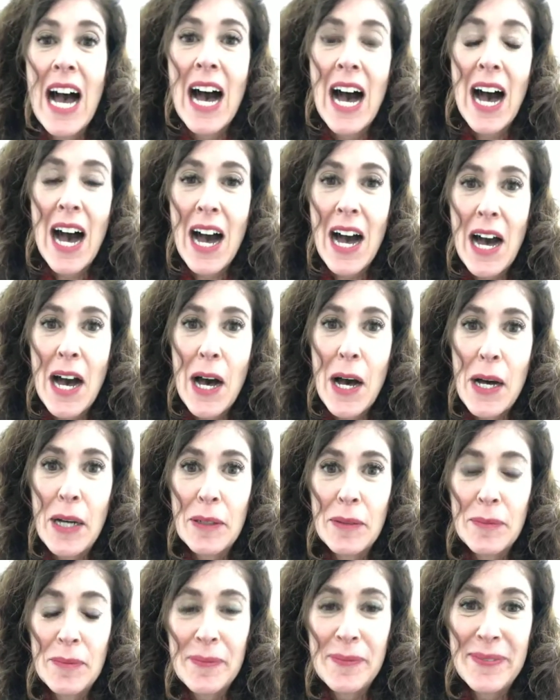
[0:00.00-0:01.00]

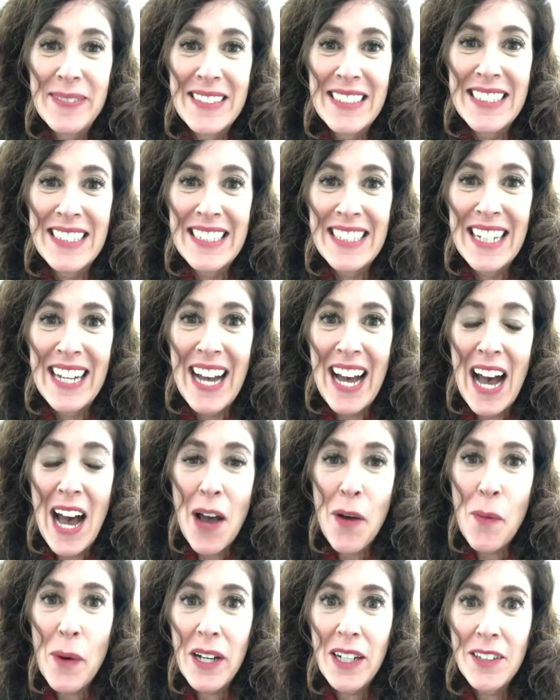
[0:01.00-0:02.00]

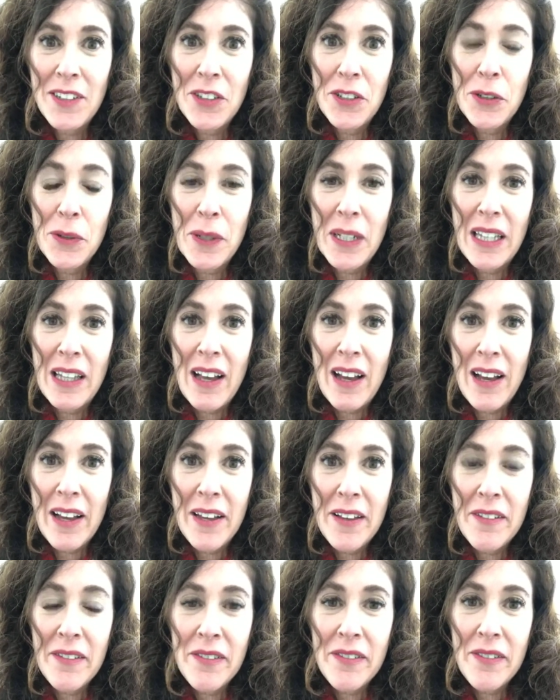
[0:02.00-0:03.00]
I wanted to do a
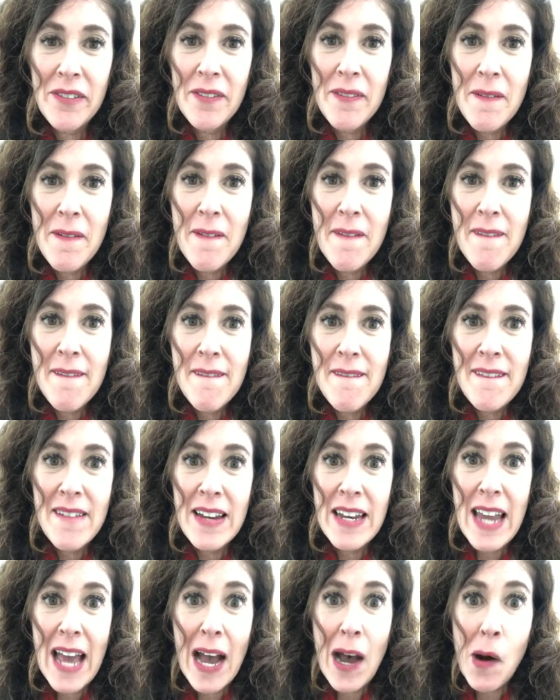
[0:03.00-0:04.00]
live
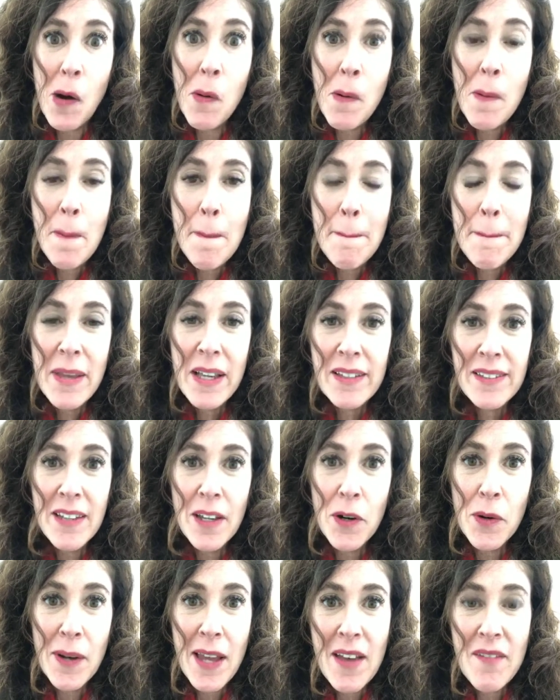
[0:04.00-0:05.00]
now because I
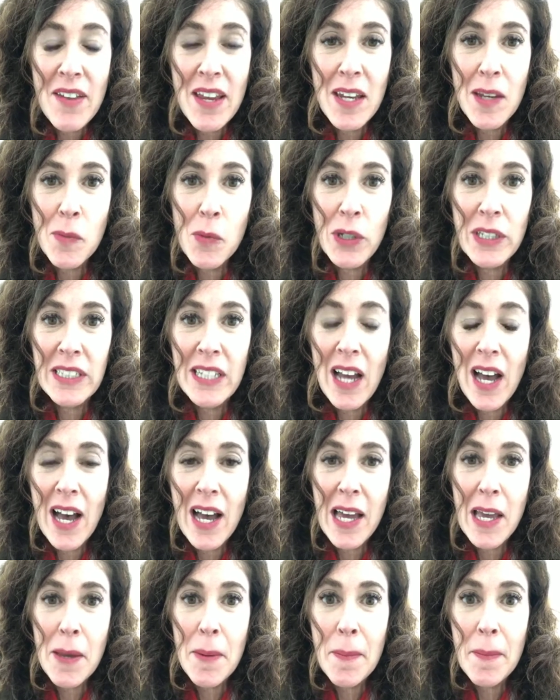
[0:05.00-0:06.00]
don't have any more
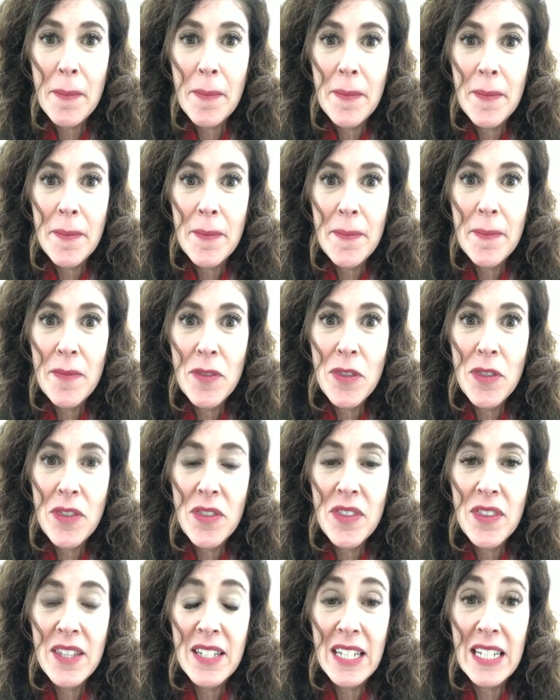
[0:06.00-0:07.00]
time
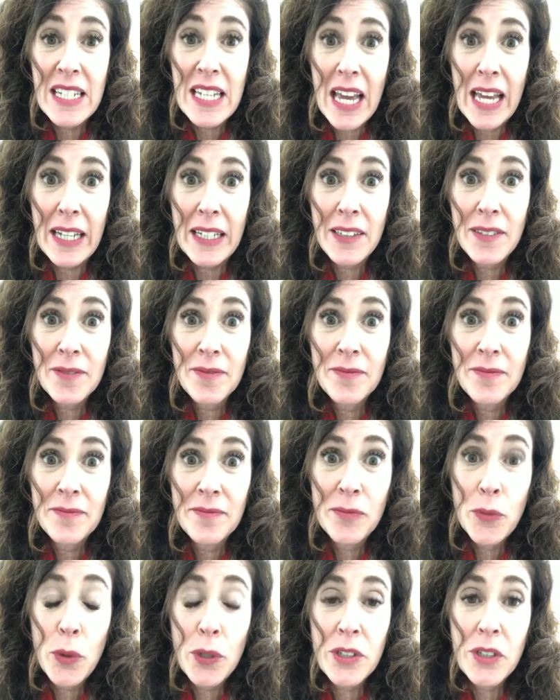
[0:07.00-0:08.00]
today
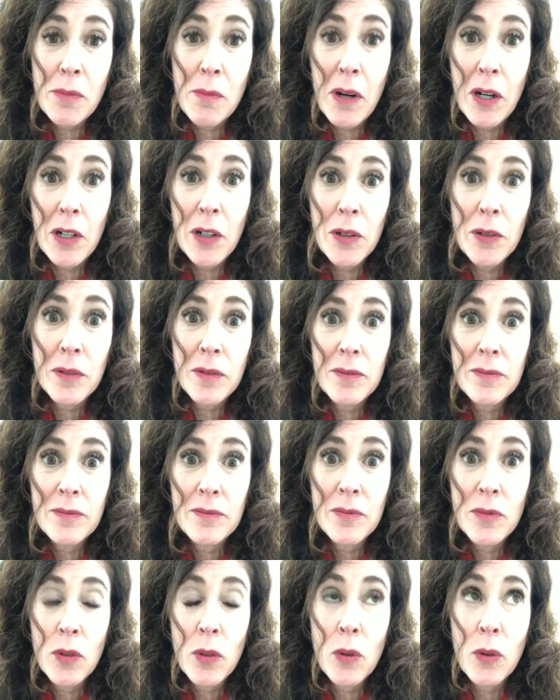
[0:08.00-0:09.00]
or tomorrow
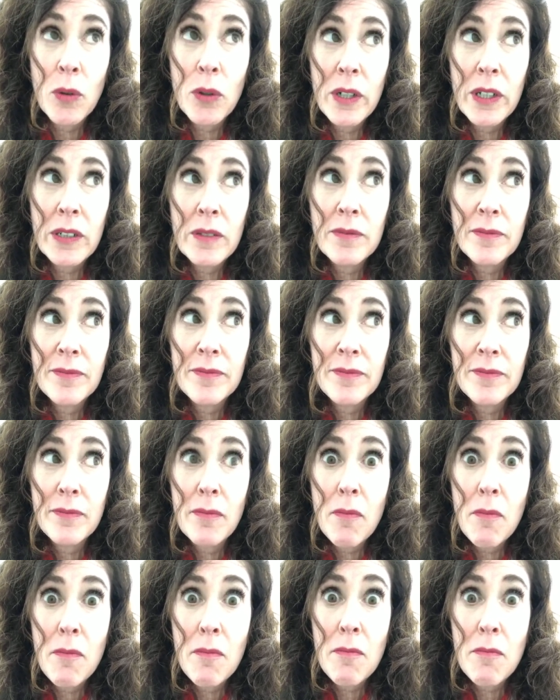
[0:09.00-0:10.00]
or
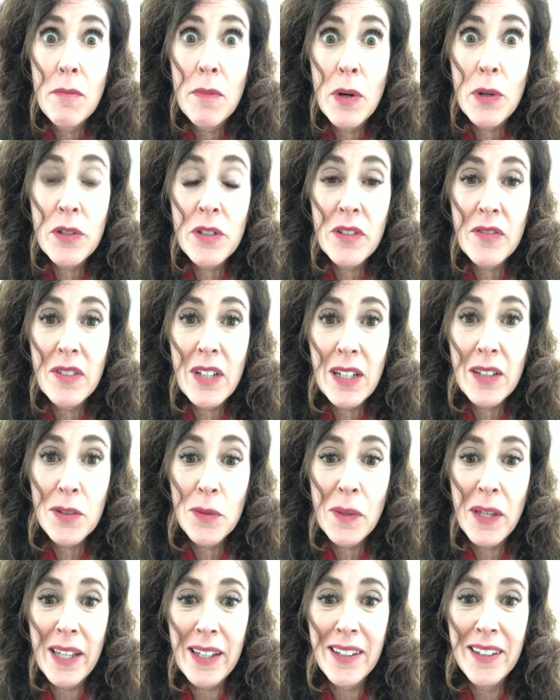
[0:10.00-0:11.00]
most of next
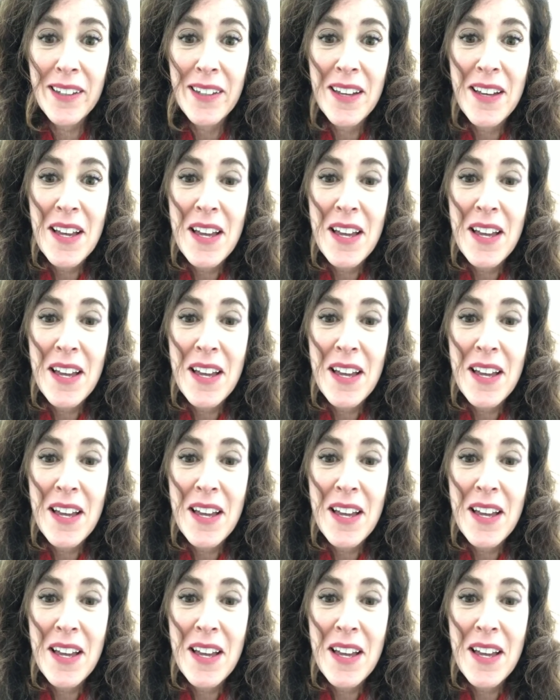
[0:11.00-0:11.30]
week.